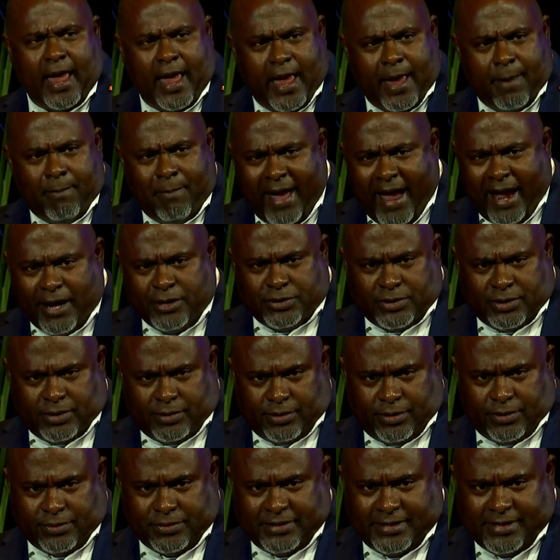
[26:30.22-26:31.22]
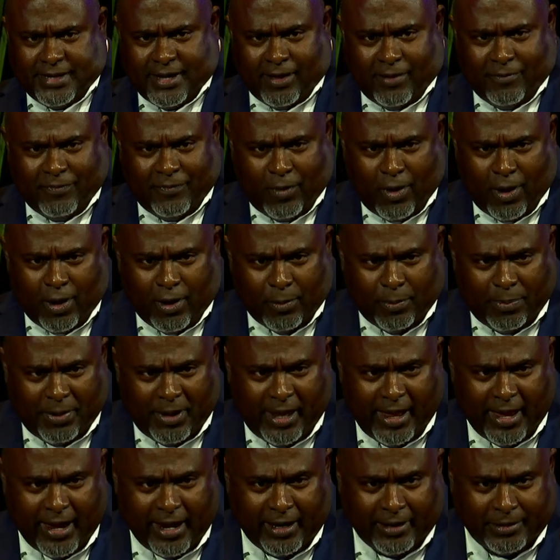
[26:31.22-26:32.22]
imagine yourself on a
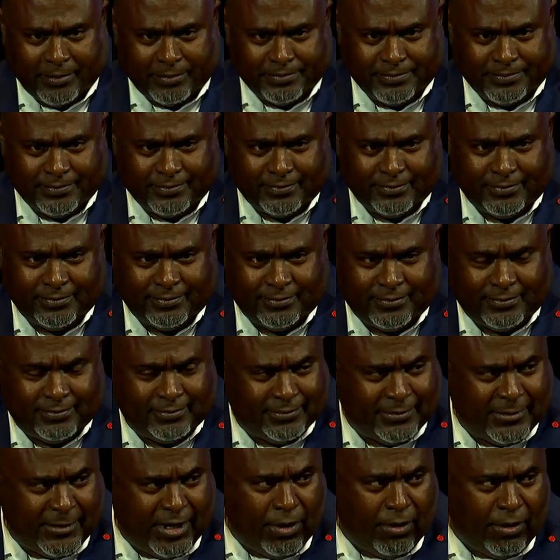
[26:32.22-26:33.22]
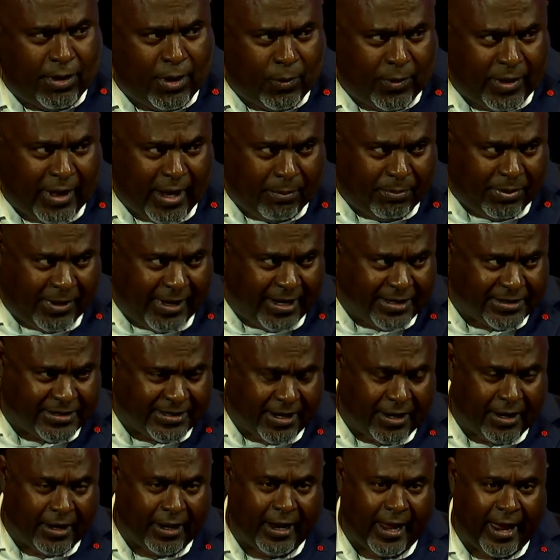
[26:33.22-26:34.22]
plane. You don't know where that plane's
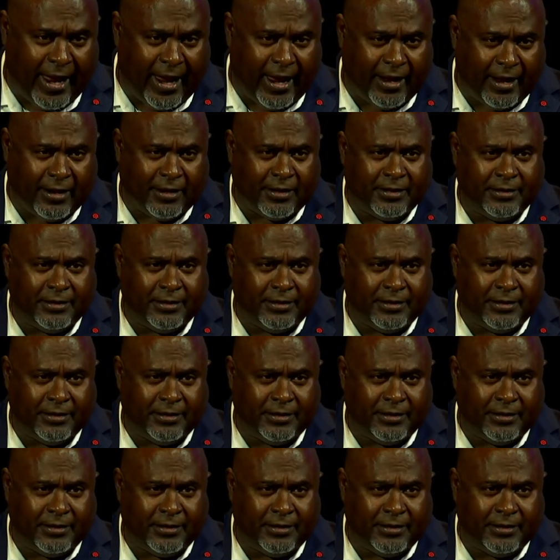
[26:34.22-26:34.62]
going to land.